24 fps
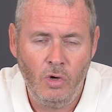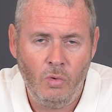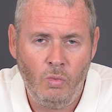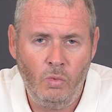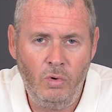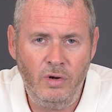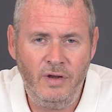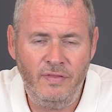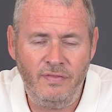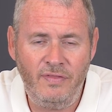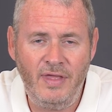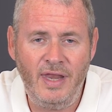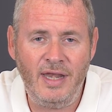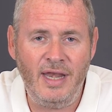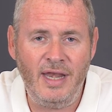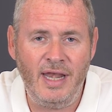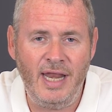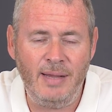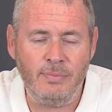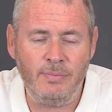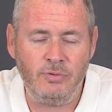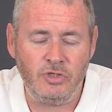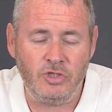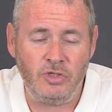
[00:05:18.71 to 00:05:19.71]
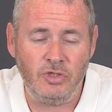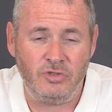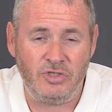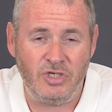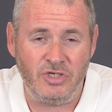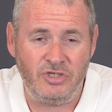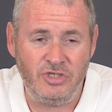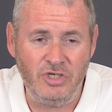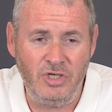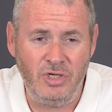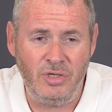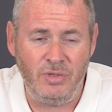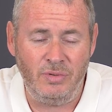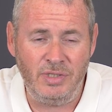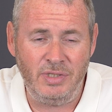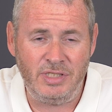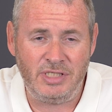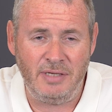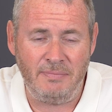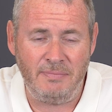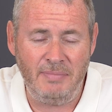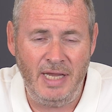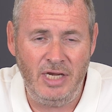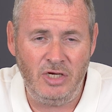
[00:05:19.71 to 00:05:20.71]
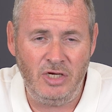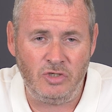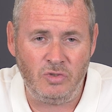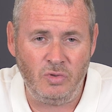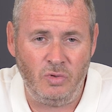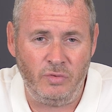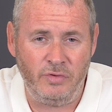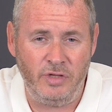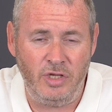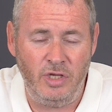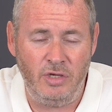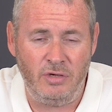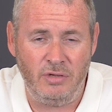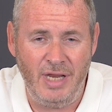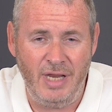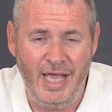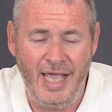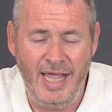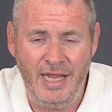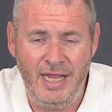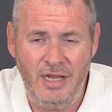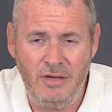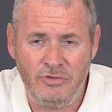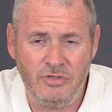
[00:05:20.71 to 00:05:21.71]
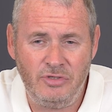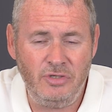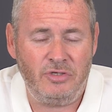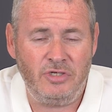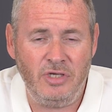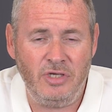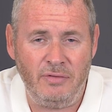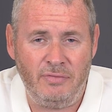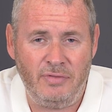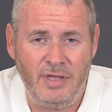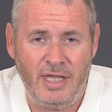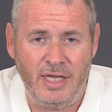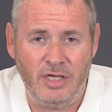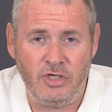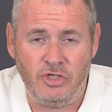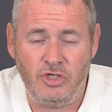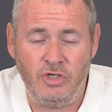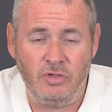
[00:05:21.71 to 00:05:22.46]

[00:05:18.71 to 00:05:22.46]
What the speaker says: what it then enables you to do is to make sure that you can, do two things.